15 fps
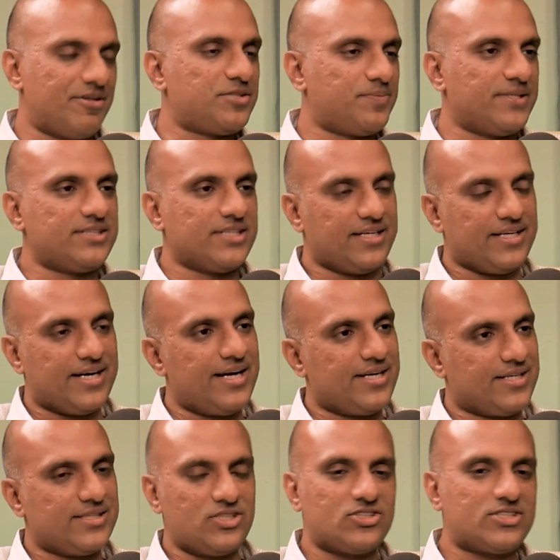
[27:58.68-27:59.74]
investment journey,
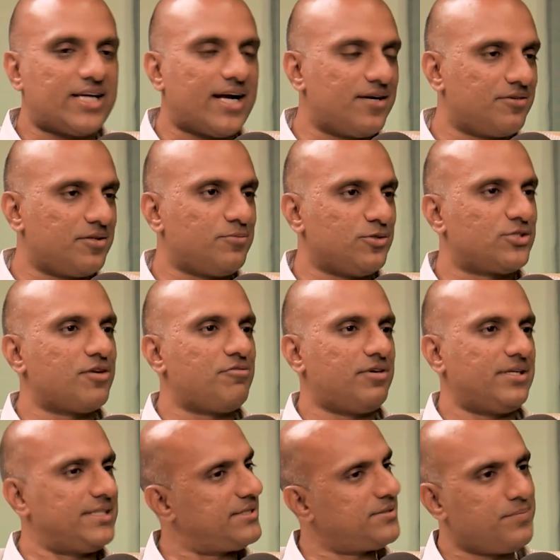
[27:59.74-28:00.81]
right? They should start with mutual
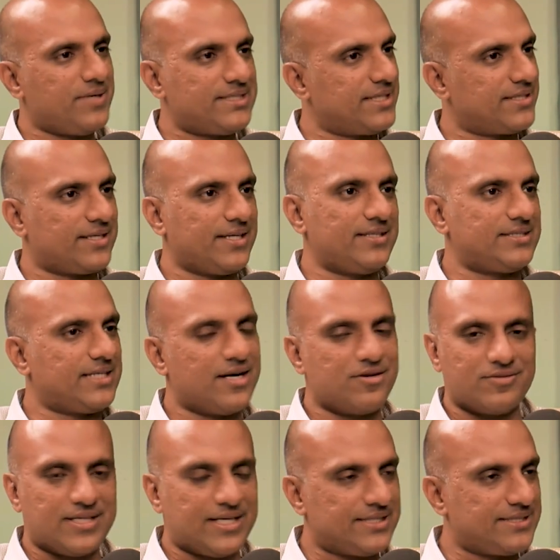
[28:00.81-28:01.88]
funds. That's a basic thing.
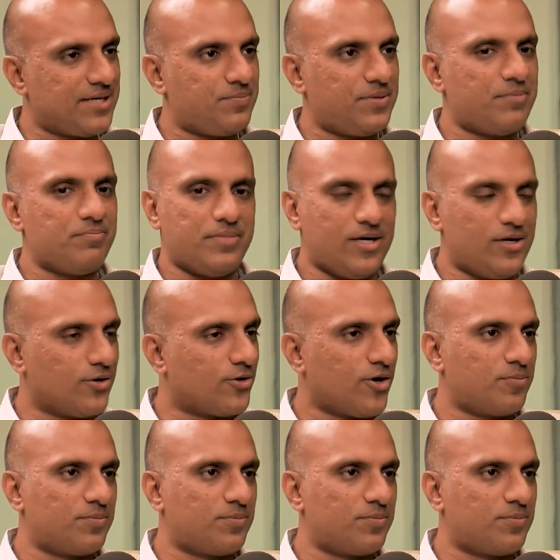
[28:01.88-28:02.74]
Start with an SIP, build a